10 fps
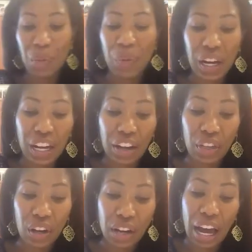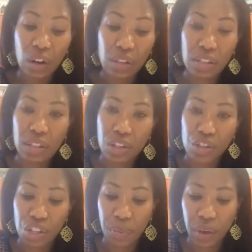But I thought, how does
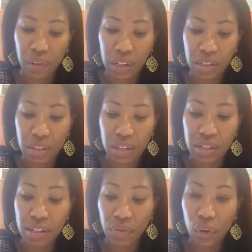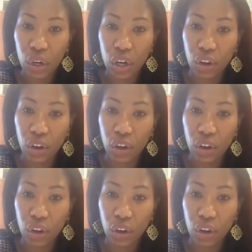leadership efficacy differ